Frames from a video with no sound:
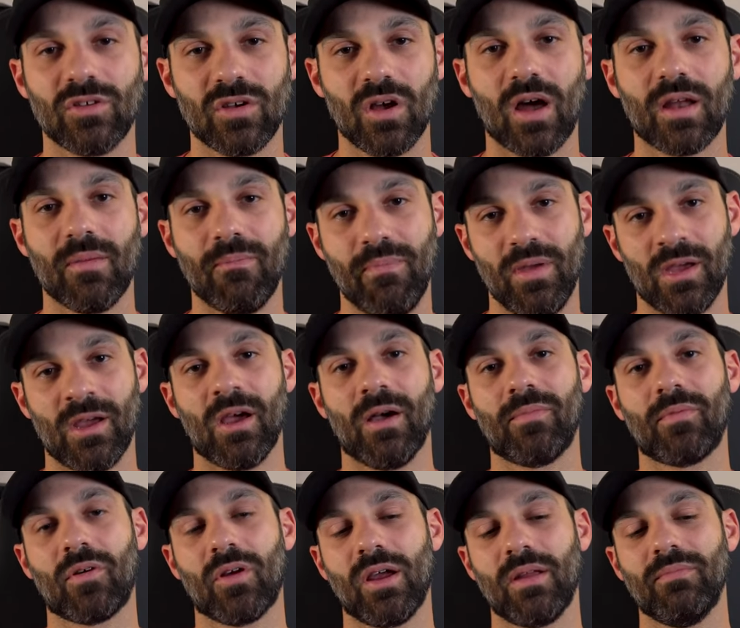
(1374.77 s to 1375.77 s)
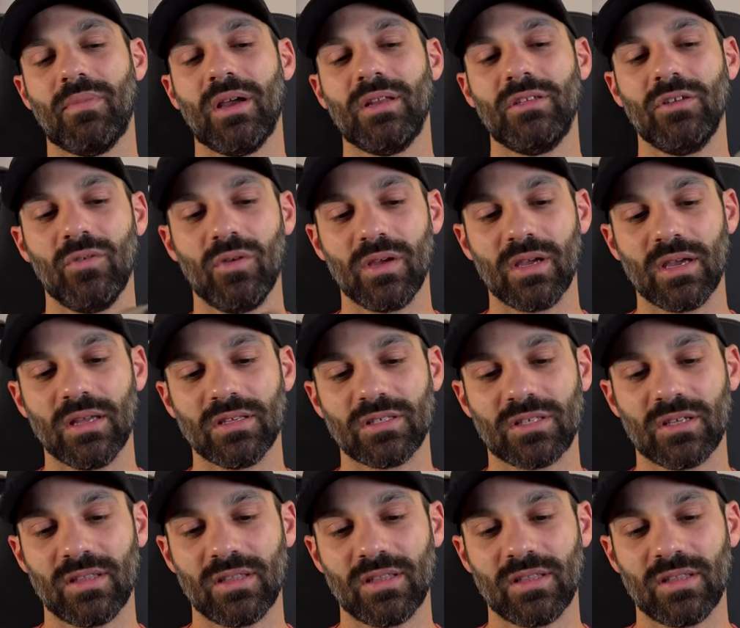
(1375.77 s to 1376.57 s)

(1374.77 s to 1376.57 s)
you got a big upgrade by doing it.